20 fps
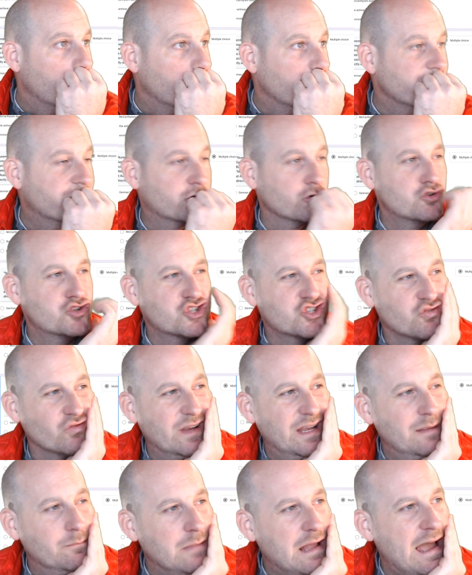Do
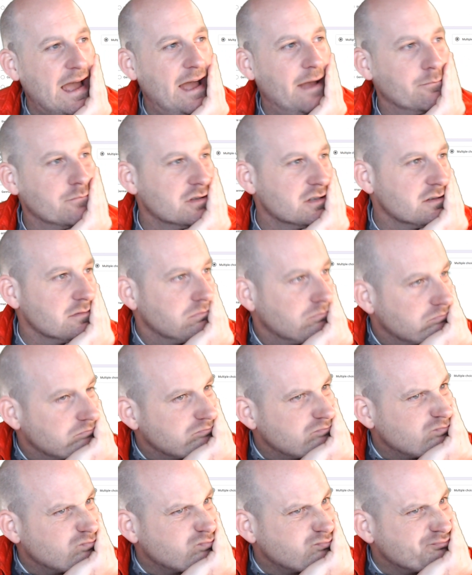Streamlabs?
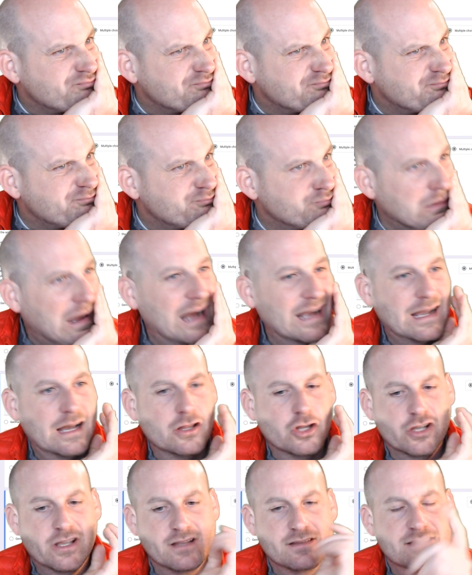I gotta
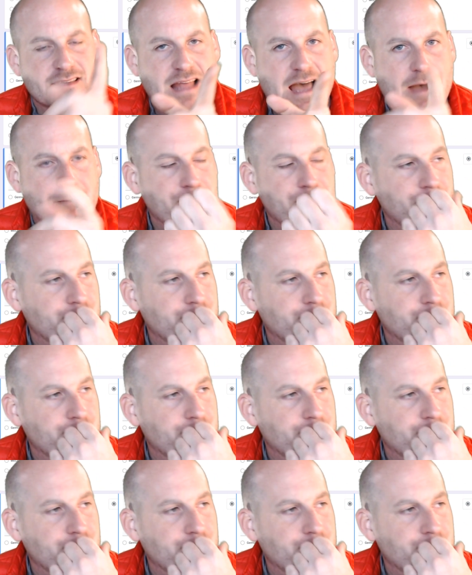look into that.